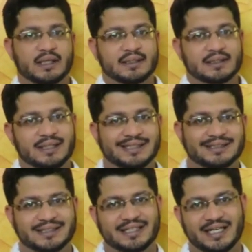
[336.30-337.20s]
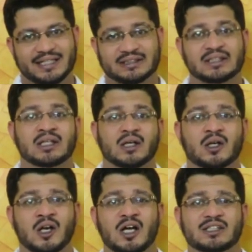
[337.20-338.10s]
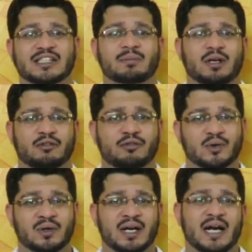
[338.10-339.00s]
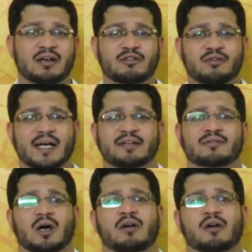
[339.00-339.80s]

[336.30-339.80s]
In this case, clause number 4 and 5